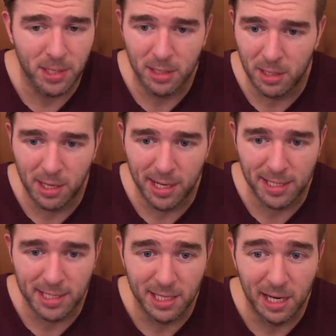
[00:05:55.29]
All right,
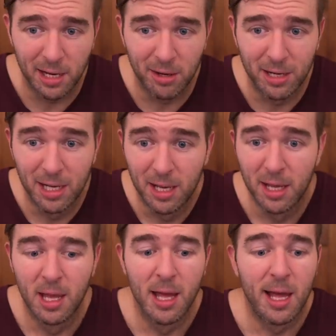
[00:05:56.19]
so
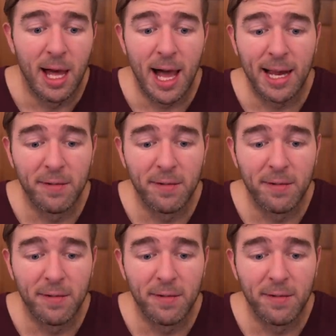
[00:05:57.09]
I